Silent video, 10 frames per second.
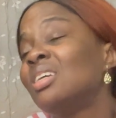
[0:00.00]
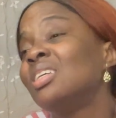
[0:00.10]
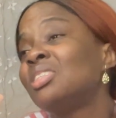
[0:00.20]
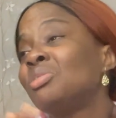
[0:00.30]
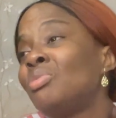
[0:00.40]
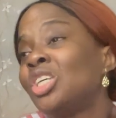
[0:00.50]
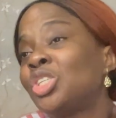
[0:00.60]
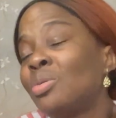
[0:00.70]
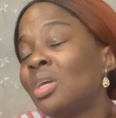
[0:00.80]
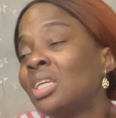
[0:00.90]
It's
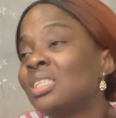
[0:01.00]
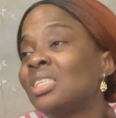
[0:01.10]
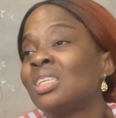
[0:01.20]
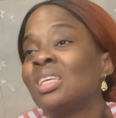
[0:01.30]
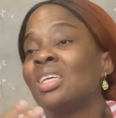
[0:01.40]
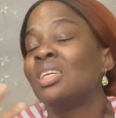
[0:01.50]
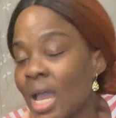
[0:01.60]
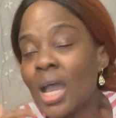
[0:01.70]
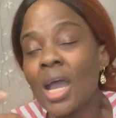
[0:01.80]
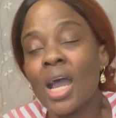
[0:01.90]
restaurants,
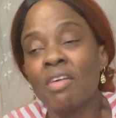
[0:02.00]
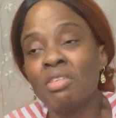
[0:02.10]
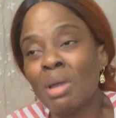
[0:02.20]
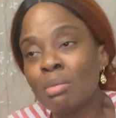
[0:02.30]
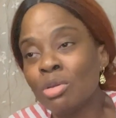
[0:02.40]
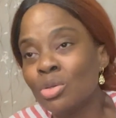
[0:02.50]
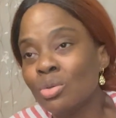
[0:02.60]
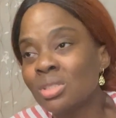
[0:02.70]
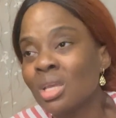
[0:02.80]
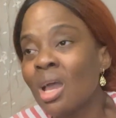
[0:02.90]
having
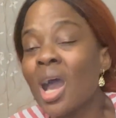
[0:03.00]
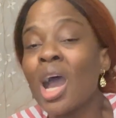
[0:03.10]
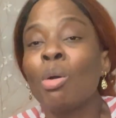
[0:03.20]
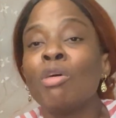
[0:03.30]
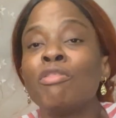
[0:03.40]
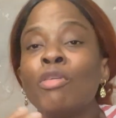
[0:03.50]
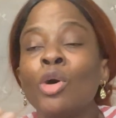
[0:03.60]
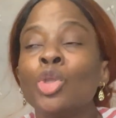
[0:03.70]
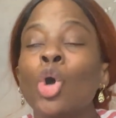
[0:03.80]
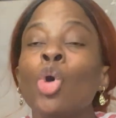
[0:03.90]
barbecues. Our
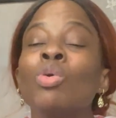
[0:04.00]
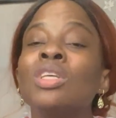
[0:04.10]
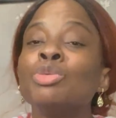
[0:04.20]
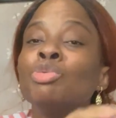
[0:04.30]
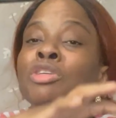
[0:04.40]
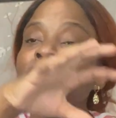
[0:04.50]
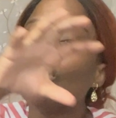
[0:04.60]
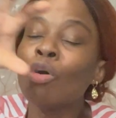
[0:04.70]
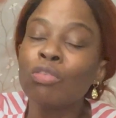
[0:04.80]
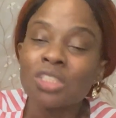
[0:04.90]
fun always
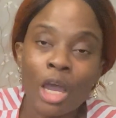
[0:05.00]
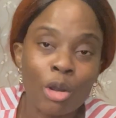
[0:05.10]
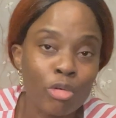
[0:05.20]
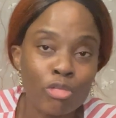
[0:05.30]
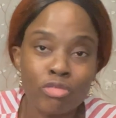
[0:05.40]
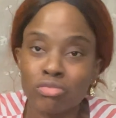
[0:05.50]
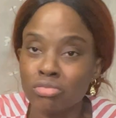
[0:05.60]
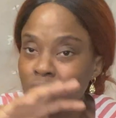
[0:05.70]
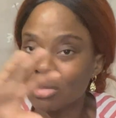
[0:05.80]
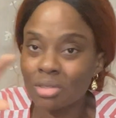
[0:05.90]
revolves around food.